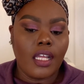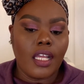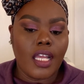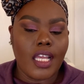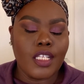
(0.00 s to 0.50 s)

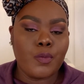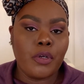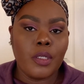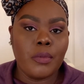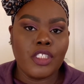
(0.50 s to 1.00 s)
is
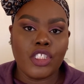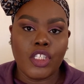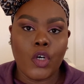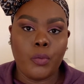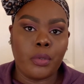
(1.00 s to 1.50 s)
pretty much a
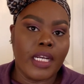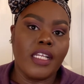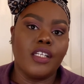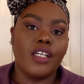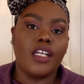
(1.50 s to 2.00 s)

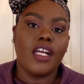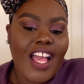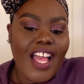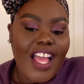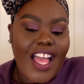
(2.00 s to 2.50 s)
no-brainer.
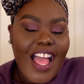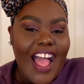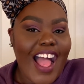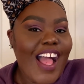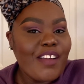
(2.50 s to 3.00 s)

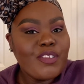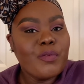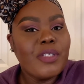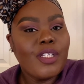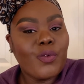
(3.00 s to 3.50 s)
I have to
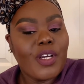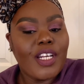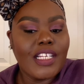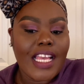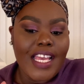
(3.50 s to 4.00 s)
be to
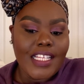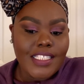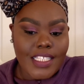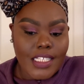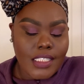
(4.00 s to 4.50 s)
work at
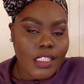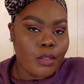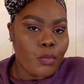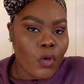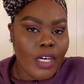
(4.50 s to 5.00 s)
6 in the
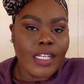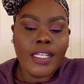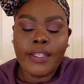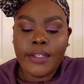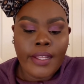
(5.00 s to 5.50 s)

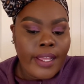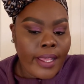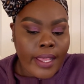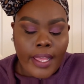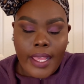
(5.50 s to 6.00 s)
morning,
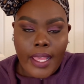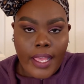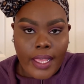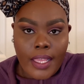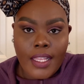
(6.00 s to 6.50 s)

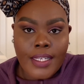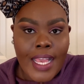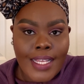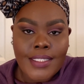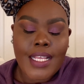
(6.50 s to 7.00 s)
and
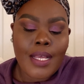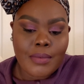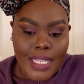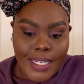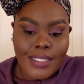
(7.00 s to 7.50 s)
9 times
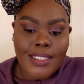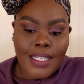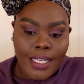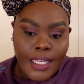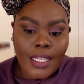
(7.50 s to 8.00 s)
out of
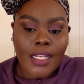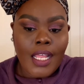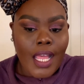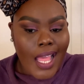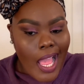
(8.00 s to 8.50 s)
10,
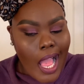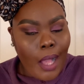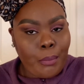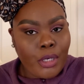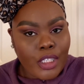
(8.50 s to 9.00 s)

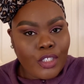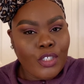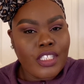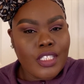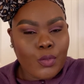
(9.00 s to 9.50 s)
I'm putting on
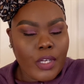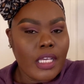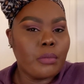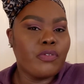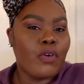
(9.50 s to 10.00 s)
this
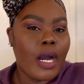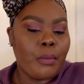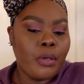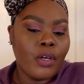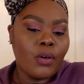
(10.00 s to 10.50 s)
wig before I
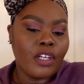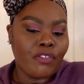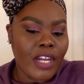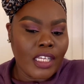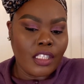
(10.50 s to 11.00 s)
put on a
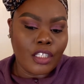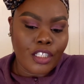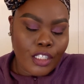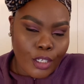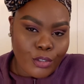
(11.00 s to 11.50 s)
regular
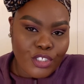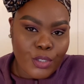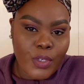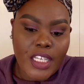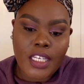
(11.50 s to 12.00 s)
closure
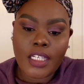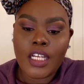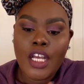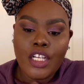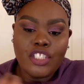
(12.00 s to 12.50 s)
wig,
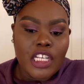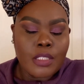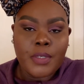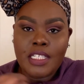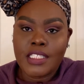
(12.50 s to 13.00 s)
just
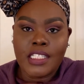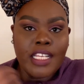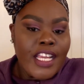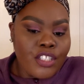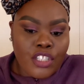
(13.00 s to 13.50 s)
because the
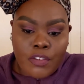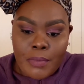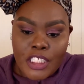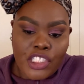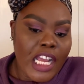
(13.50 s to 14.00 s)
nature of
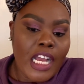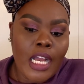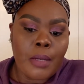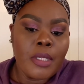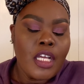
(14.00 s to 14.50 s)
my
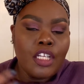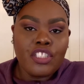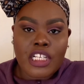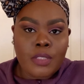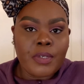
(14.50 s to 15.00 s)
job,
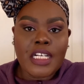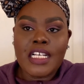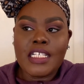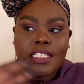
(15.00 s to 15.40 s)
just because